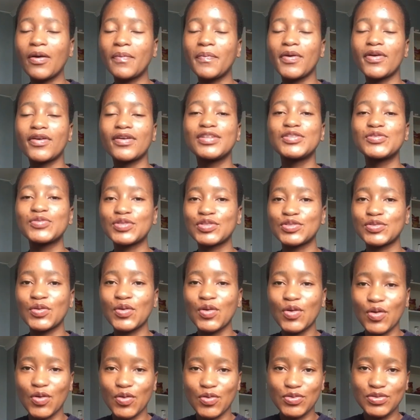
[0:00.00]
Our parents were
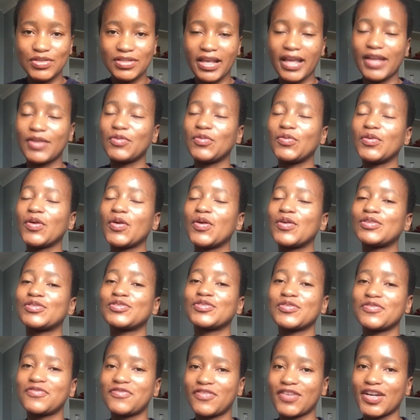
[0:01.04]
so close and we were
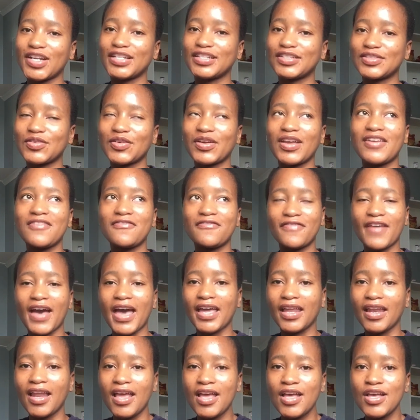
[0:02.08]
also friends. Okay,
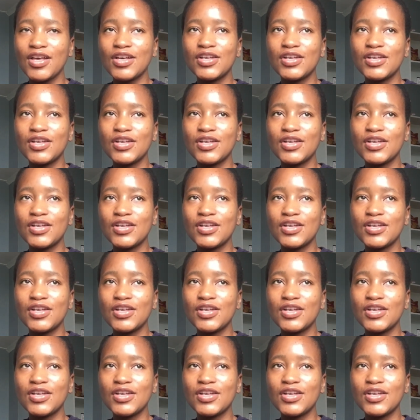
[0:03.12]
fine.